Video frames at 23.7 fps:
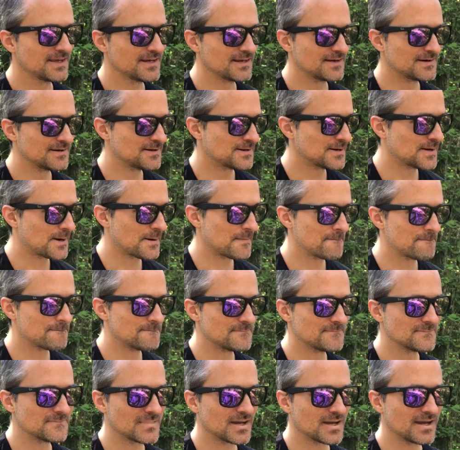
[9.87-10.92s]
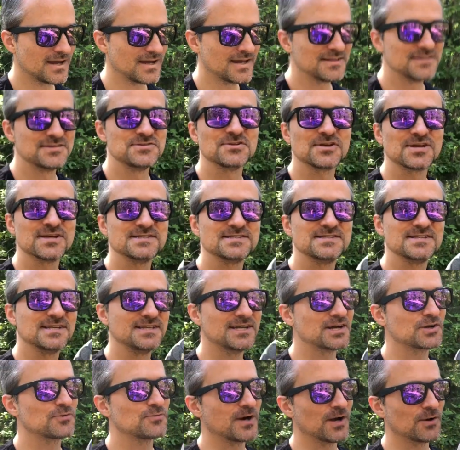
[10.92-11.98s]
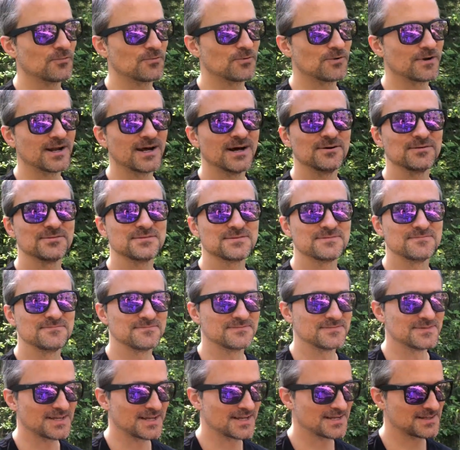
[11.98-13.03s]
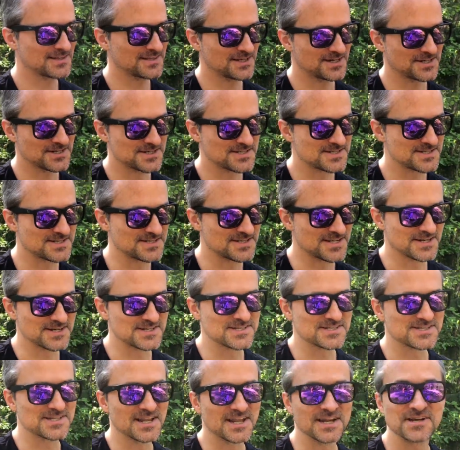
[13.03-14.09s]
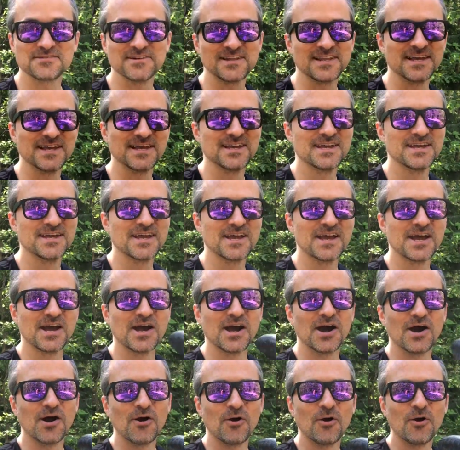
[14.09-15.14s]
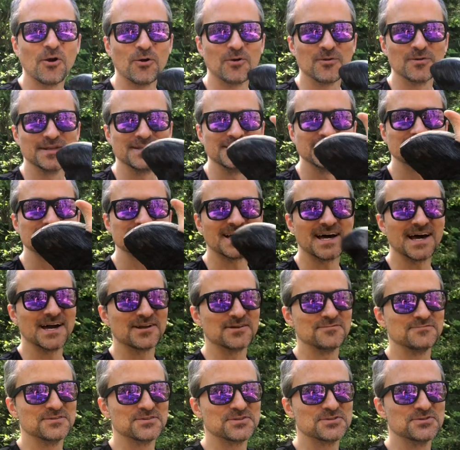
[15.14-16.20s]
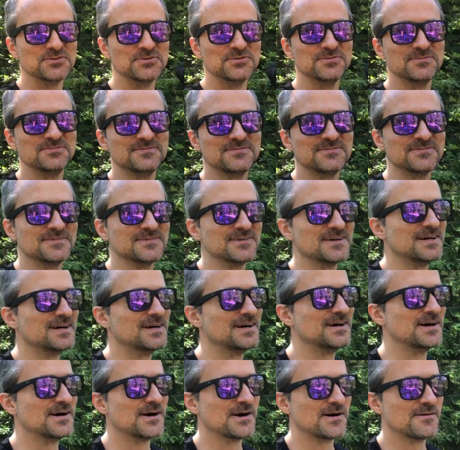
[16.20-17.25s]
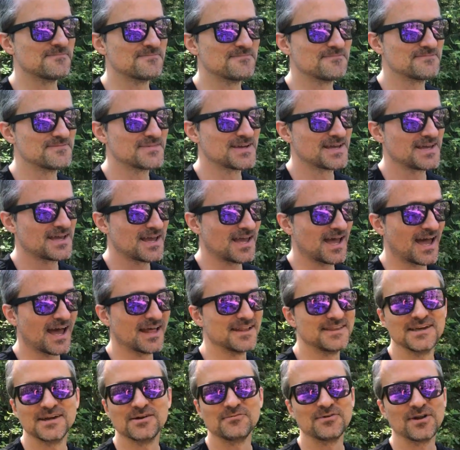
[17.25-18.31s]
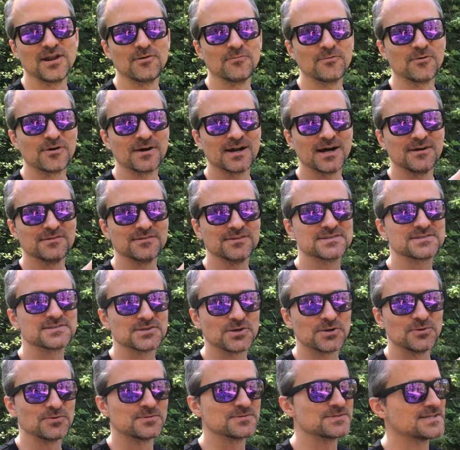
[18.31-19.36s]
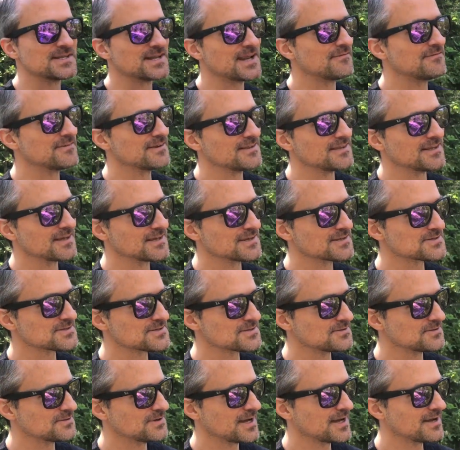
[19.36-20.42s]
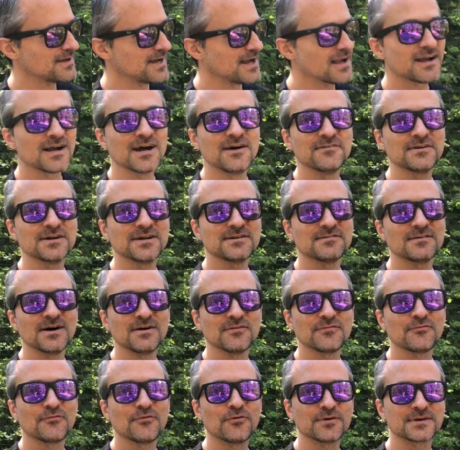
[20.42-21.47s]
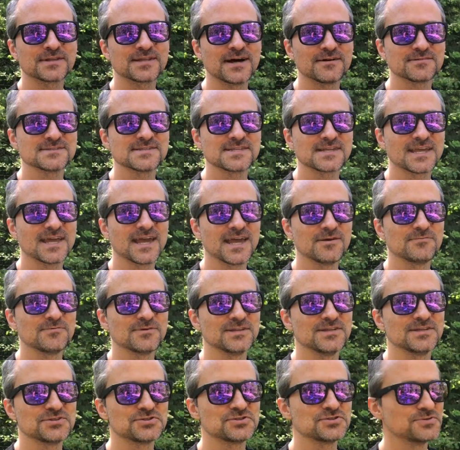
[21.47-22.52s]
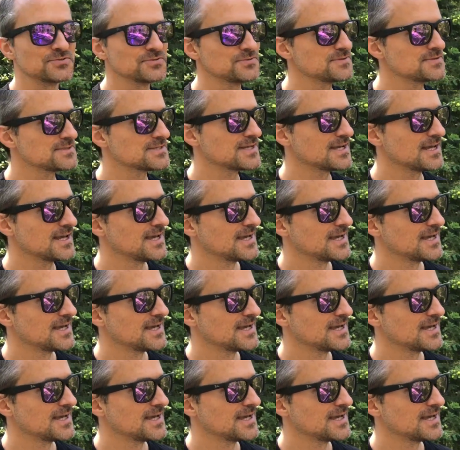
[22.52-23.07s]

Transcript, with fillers: Um, and as you can see, they're quite worn out. there's, there's literally a hole in the side of the shoe. Um, and they're really worn out, the soles and everything. So I, I covered around 4,000K with these shoes.